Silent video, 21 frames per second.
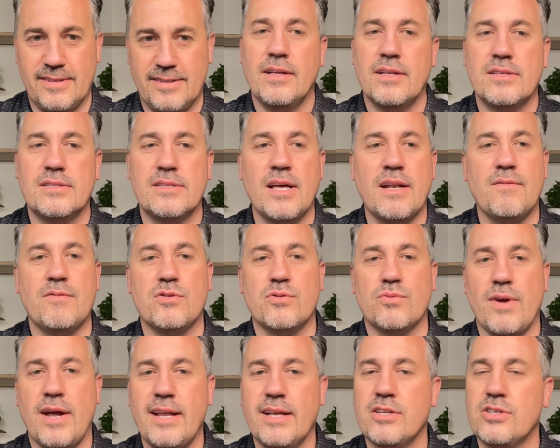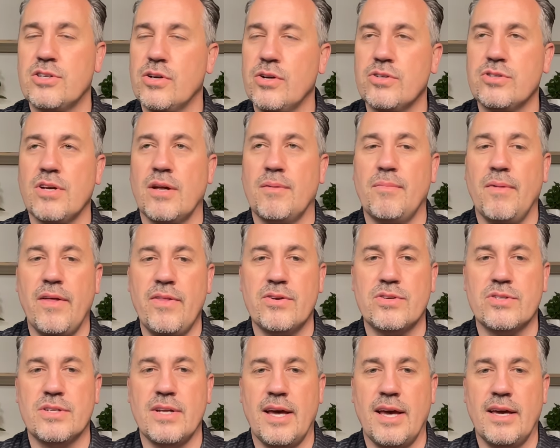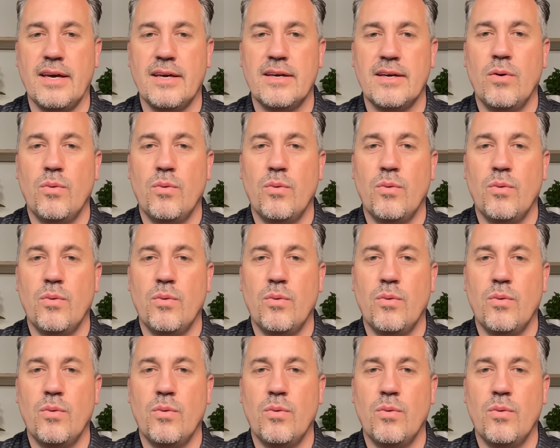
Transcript: Instead of dreading church on Mother's Day,